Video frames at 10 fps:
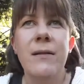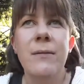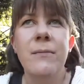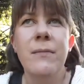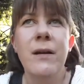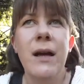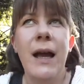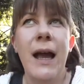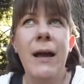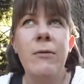I'm
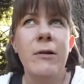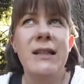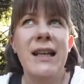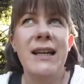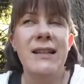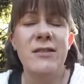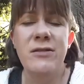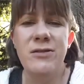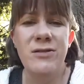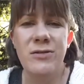quite lucky
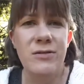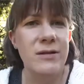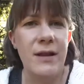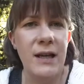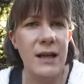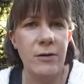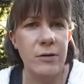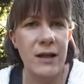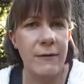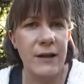that I
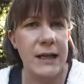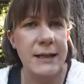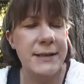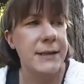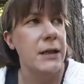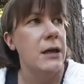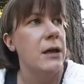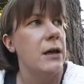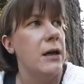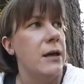don't have kids,
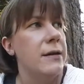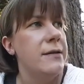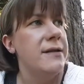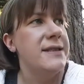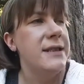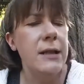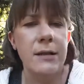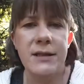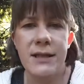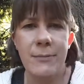and
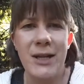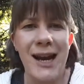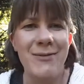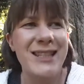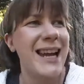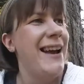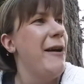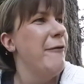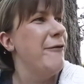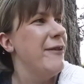still sometimes
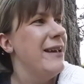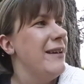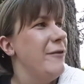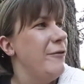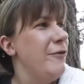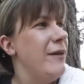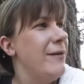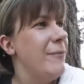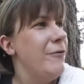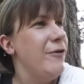
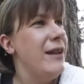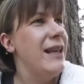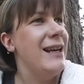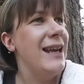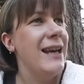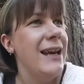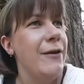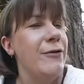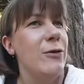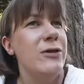I'm feeling like I
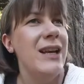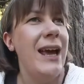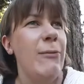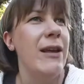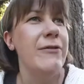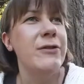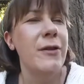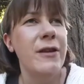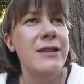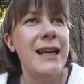have no time left
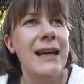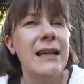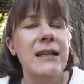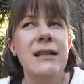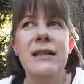on the day.